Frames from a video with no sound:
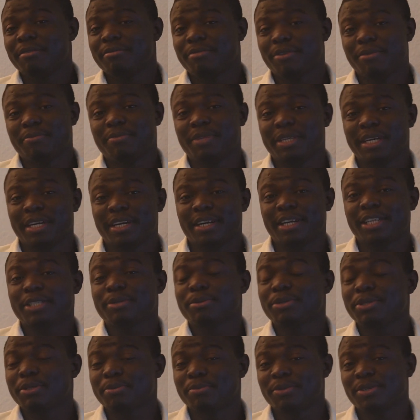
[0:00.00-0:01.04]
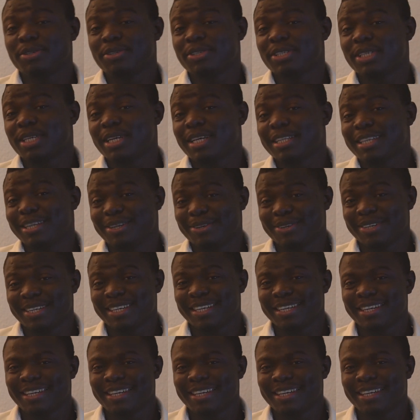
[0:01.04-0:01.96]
from the Erasmus Mundus catalog.